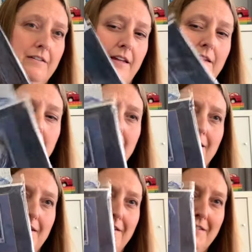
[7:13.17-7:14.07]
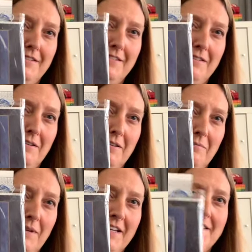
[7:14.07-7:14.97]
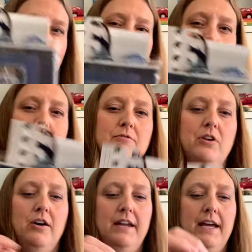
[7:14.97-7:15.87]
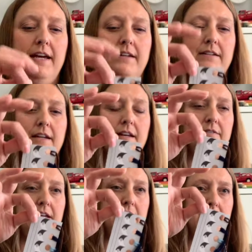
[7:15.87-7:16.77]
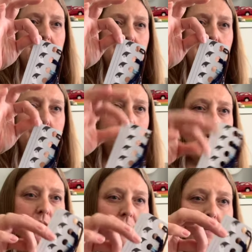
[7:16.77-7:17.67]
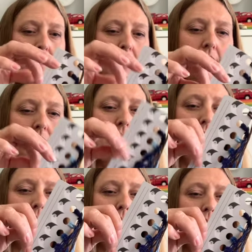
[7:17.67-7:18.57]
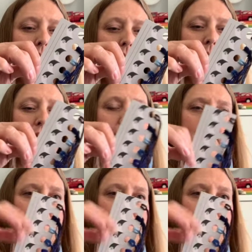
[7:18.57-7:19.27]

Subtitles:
like this because I've gone ahead and kind of kitted it up. I put all